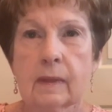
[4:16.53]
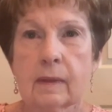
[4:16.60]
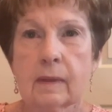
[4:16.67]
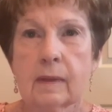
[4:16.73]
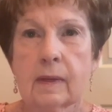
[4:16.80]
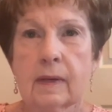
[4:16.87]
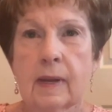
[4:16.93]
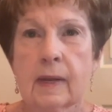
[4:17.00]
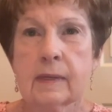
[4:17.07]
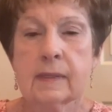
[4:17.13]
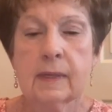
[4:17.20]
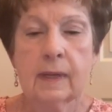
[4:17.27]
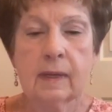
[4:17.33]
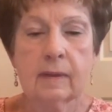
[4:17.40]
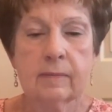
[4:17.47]

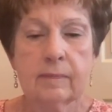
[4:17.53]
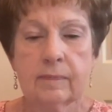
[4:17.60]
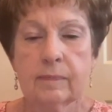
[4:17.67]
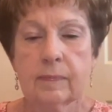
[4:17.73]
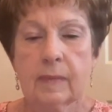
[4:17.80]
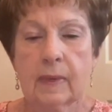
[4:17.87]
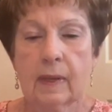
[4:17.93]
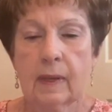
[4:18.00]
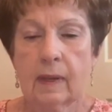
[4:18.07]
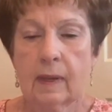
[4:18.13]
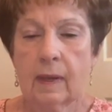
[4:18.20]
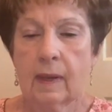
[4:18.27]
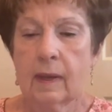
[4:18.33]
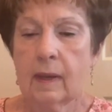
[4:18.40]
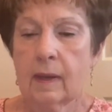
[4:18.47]
connecting,
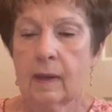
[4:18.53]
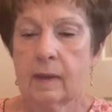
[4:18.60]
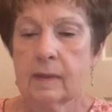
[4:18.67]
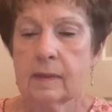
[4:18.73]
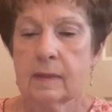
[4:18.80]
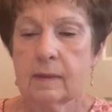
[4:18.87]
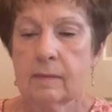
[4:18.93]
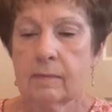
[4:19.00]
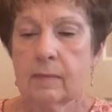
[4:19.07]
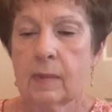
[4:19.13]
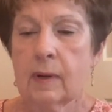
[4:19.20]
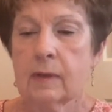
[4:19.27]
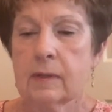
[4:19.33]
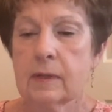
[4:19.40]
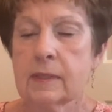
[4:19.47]
and
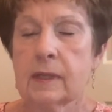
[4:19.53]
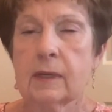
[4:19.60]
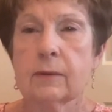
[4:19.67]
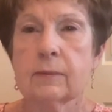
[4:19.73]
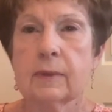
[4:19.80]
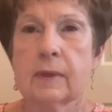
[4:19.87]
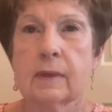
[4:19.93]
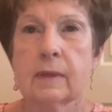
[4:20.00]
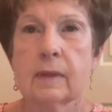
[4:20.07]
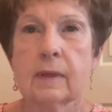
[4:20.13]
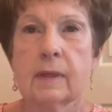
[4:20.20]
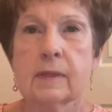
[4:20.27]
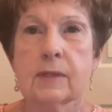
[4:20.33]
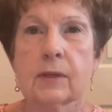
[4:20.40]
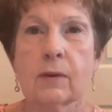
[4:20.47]
cedarwood
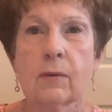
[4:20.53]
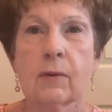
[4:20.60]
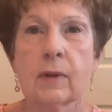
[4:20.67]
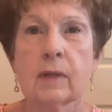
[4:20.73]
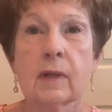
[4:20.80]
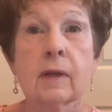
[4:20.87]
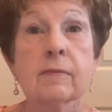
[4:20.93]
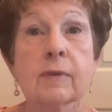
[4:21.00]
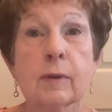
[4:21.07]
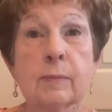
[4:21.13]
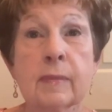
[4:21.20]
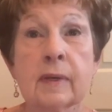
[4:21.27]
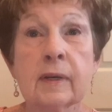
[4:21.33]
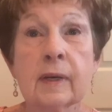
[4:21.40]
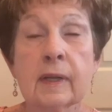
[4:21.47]
is the oil of
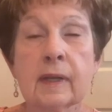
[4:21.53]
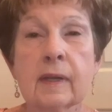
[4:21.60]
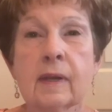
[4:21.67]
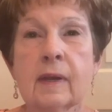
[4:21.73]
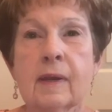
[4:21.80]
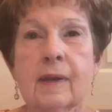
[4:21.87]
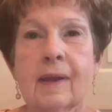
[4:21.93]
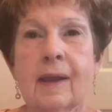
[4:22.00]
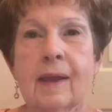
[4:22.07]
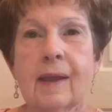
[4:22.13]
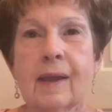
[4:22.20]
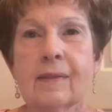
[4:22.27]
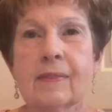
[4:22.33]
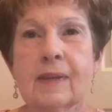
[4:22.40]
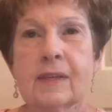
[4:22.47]
community.
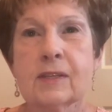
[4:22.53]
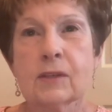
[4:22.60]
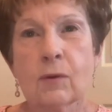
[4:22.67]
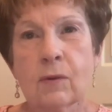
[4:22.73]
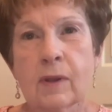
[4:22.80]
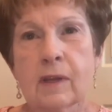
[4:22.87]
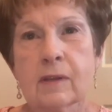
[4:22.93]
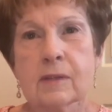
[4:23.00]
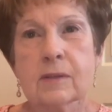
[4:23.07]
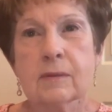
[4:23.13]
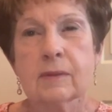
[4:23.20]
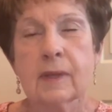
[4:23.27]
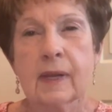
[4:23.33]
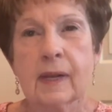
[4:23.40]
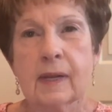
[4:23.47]
And these oils,
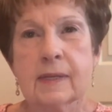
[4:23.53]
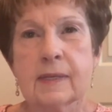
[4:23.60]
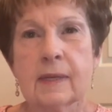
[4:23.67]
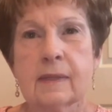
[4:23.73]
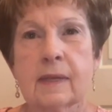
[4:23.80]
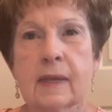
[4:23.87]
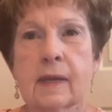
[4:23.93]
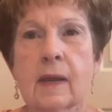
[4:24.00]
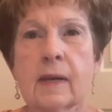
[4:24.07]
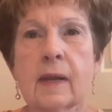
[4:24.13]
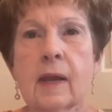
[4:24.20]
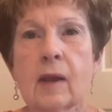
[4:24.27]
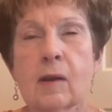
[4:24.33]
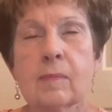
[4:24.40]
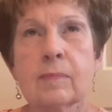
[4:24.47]
like I said, they kind of
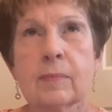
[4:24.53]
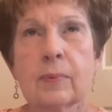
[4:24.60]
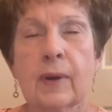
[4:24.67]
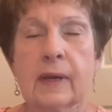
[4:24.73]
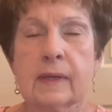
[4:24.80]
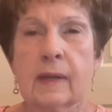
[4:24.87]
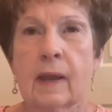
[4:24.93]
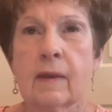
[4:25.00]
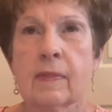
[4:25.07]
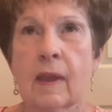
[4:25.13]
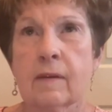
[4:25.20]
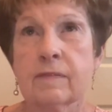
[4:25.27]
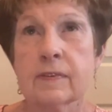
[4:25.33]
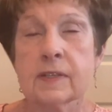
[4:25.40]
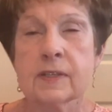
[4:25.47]
help break down that
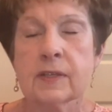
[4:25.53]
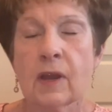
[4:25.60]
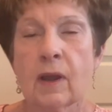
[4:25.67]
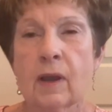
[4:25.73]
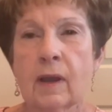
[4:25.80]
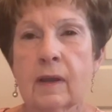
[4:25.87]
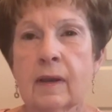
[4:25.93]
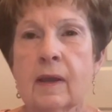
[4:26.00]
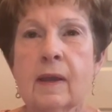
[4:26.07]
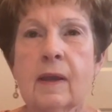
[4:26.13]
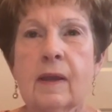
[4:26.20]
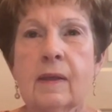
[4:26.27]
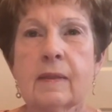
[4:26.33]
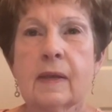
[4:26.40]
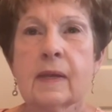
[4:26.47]
facade.
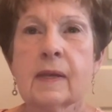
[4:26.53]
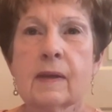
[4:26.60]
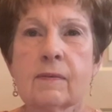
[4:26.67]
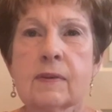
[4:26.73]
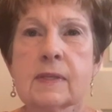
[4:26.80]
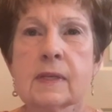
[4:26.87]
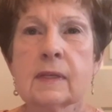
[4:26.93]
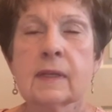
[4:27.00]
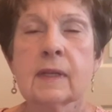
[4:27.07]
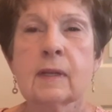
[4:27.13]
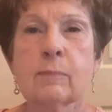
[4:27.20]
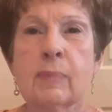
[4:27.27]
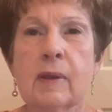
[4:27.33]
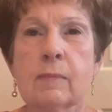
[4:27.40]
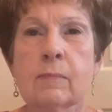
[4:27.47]
They give us a little
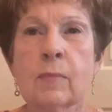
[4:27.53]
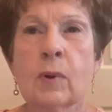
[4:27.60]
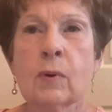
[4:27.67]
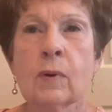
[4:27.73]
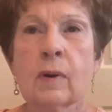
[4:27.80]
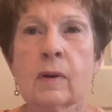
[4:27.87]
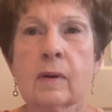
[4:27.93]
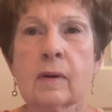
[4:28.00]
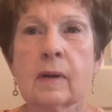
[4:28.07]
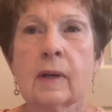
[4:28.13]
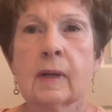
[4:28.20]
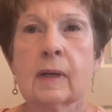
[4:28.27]
bit more